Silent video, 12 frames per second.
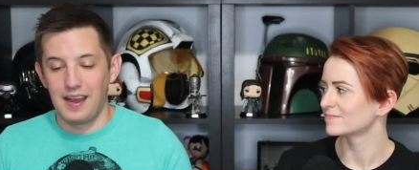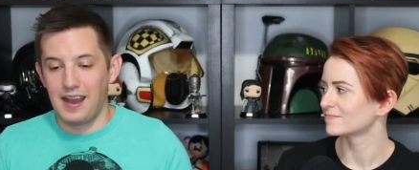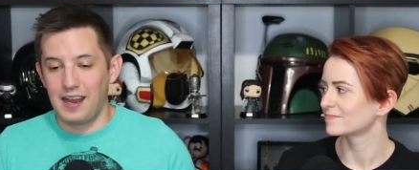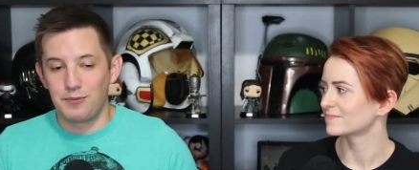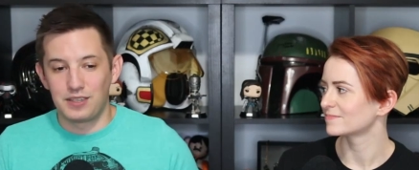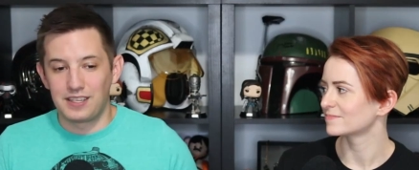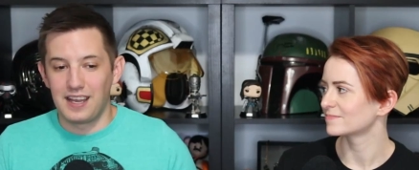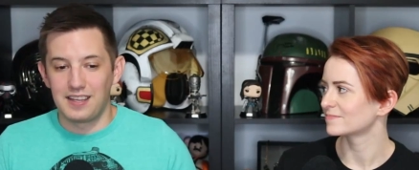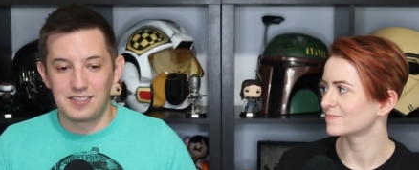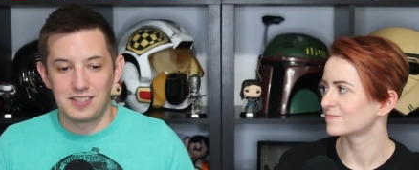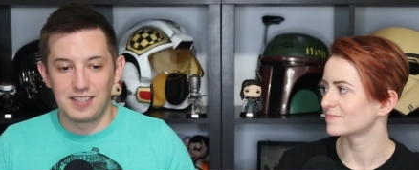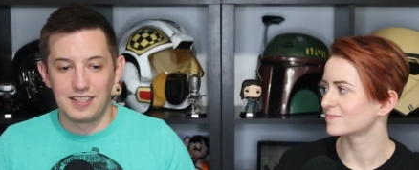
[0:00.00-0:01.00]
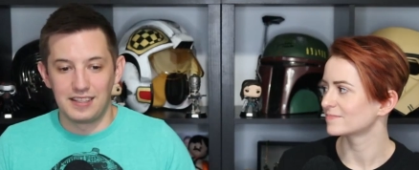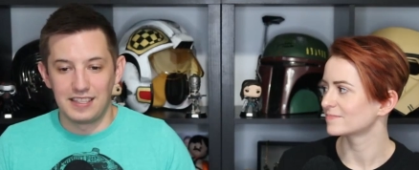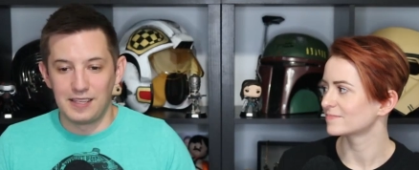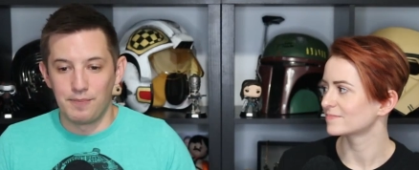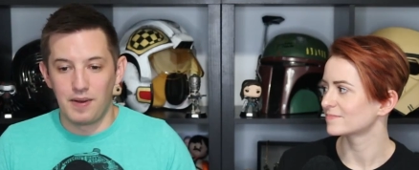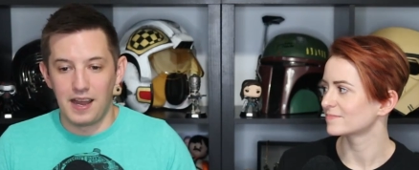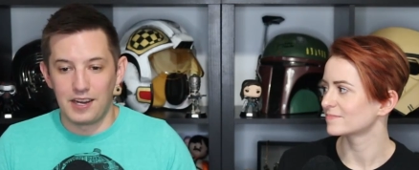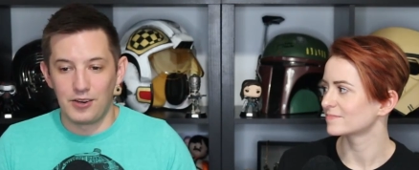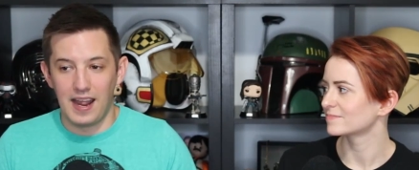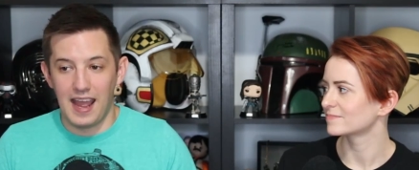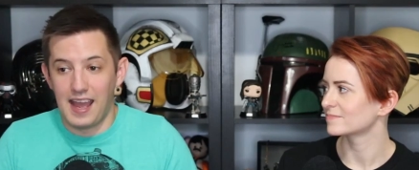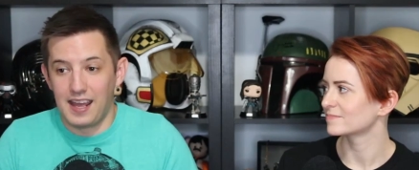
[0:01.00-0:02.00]
Speaker 1: I would guess that the Empire
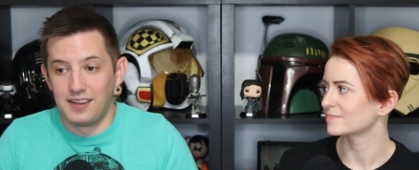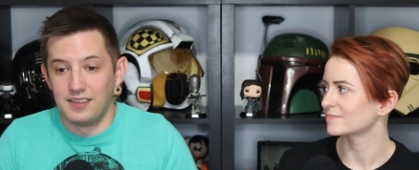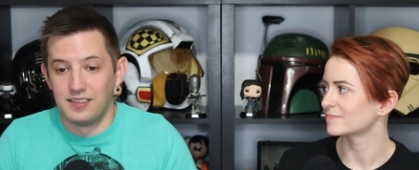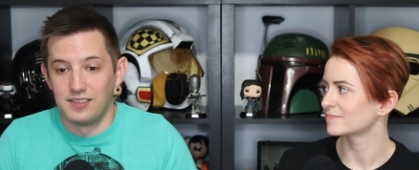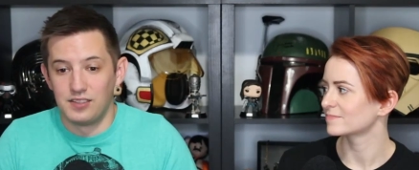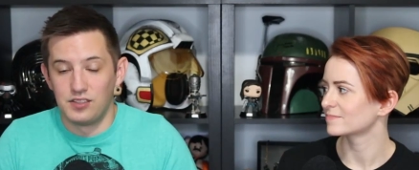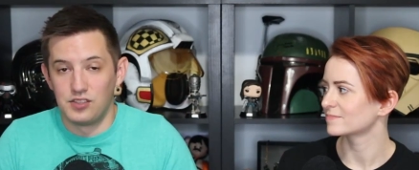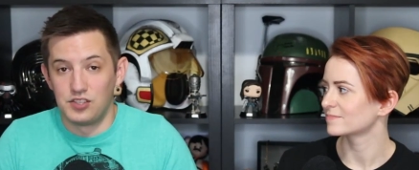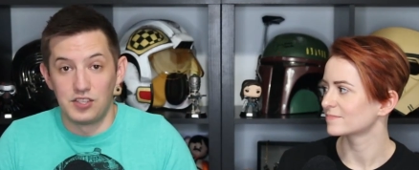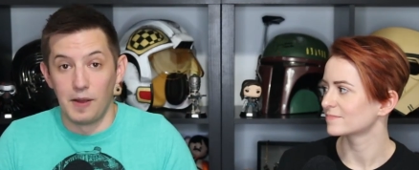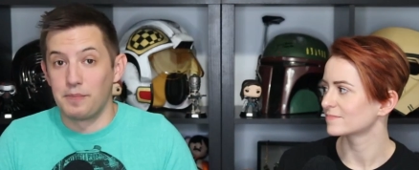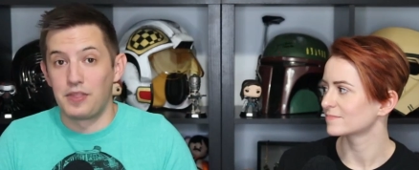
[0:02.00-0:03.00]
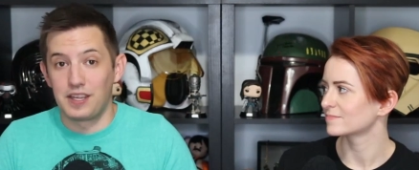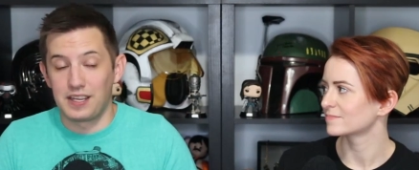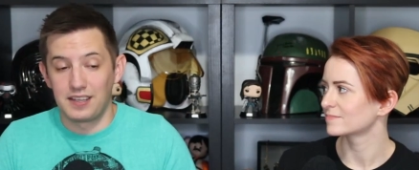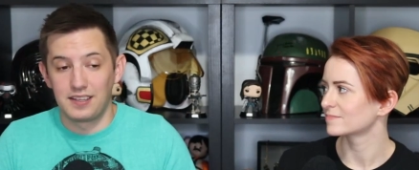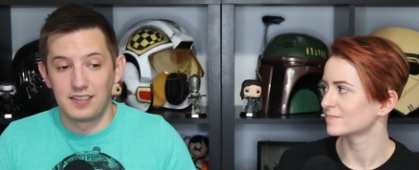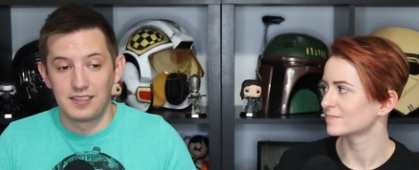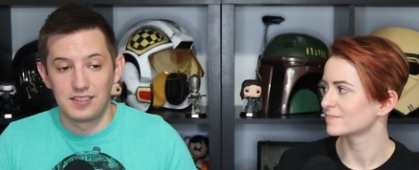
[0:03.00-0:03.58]
had something